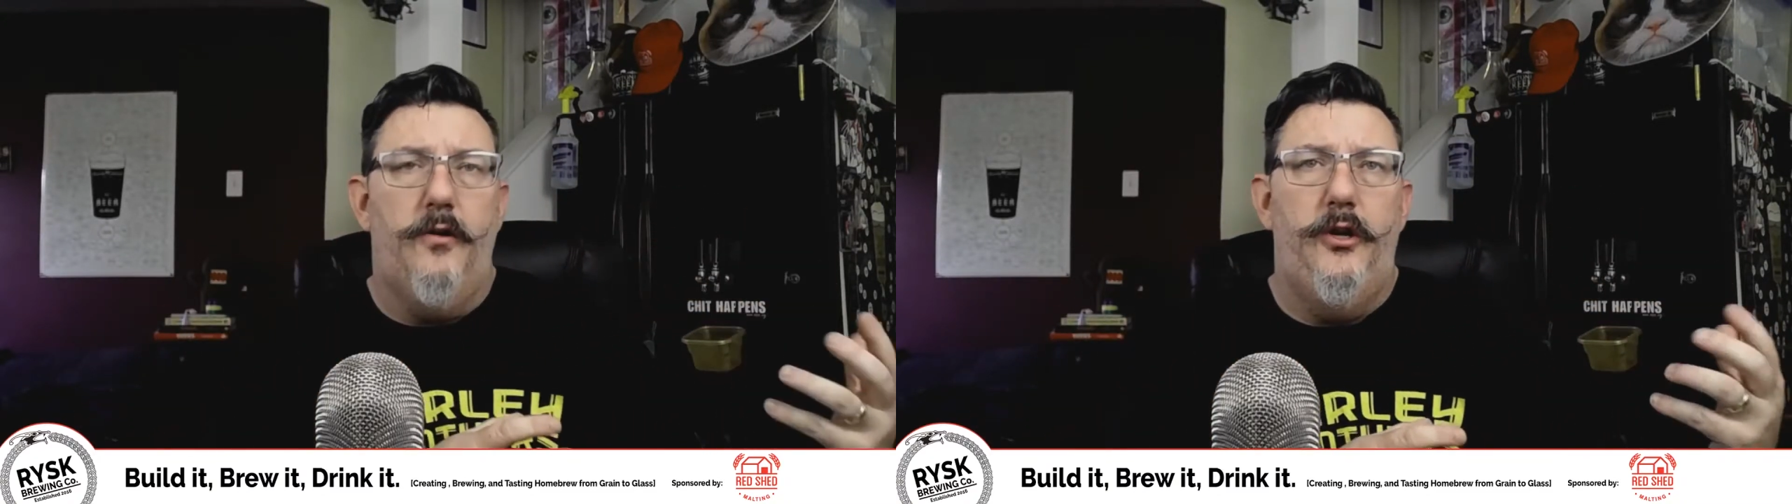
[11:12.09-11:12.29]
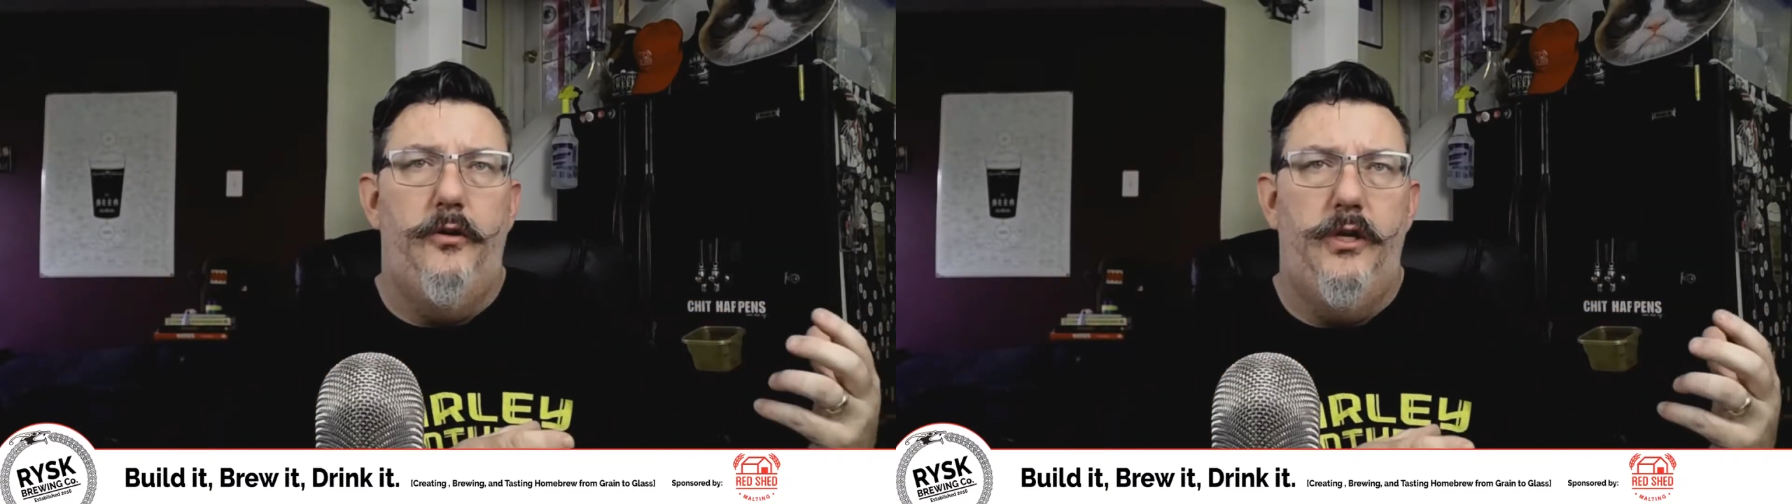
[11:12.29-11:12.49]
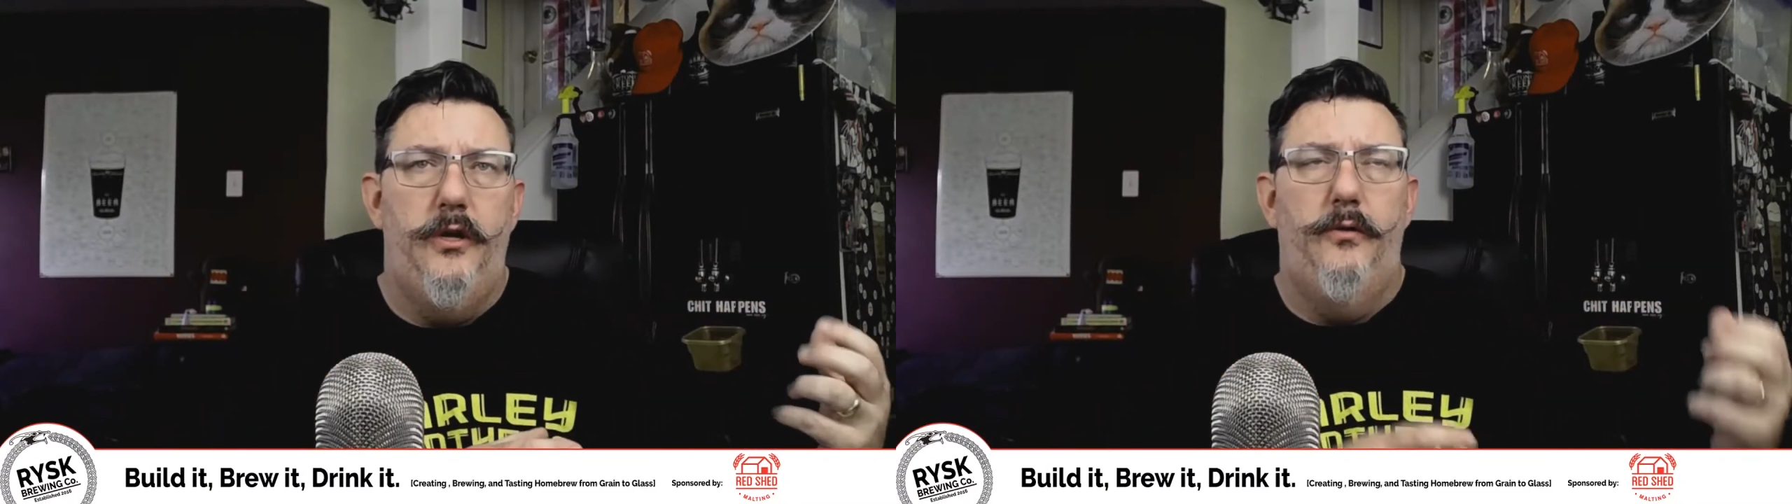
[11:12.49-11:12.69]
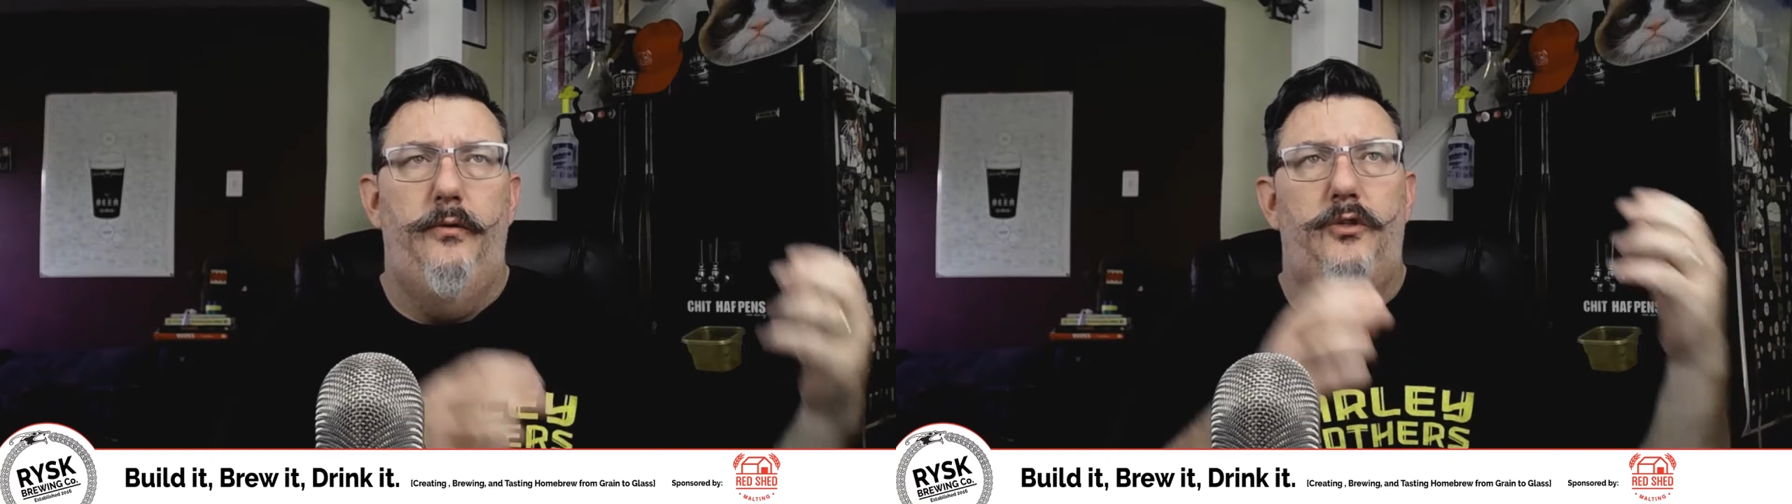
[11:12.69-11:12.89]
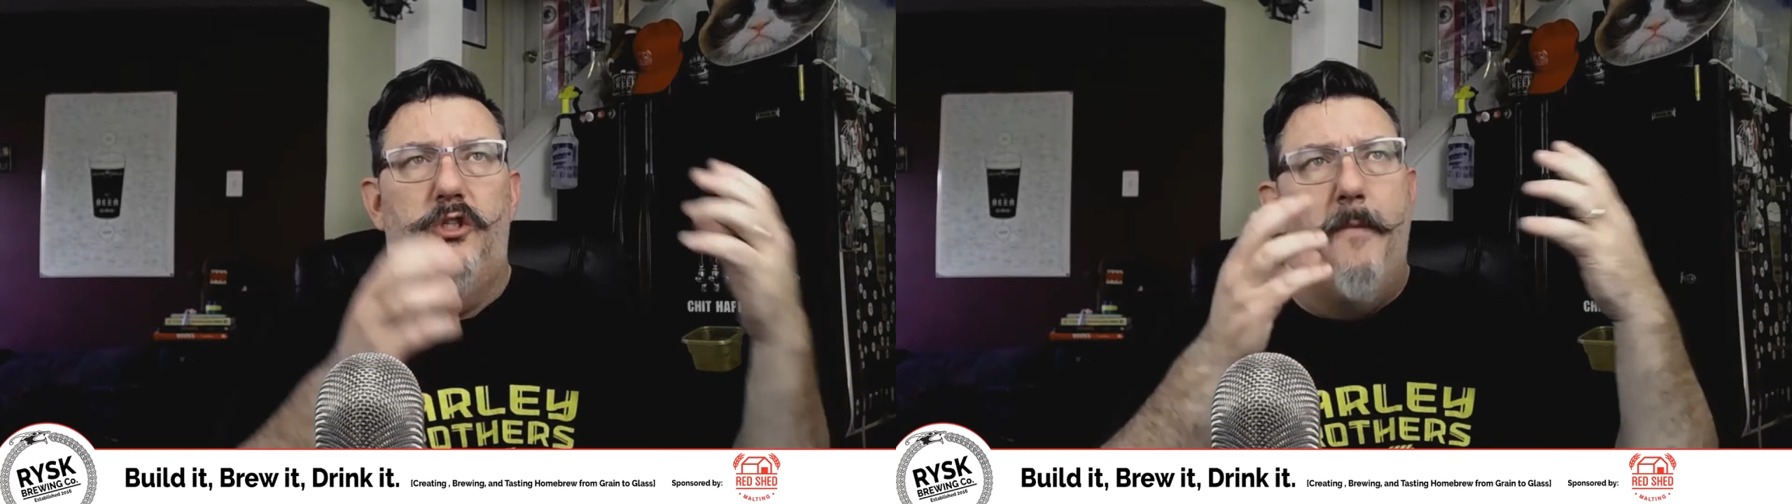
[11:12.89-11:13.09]
you
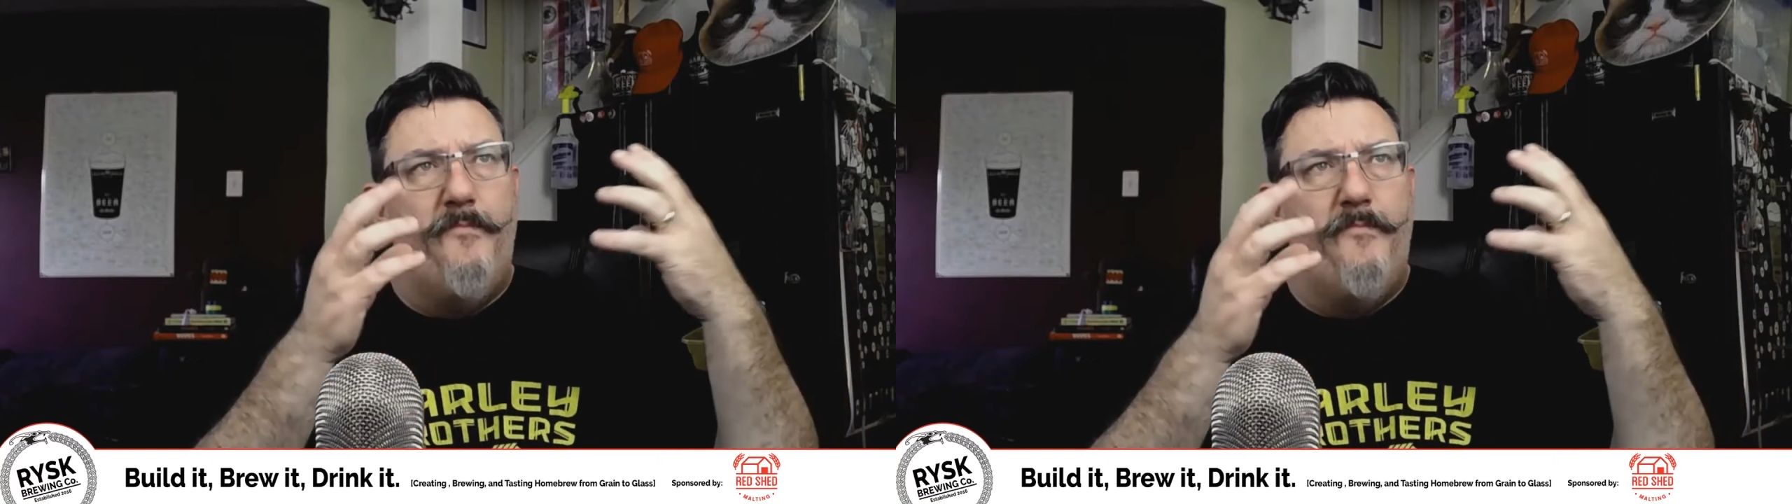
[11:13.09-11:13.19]
use,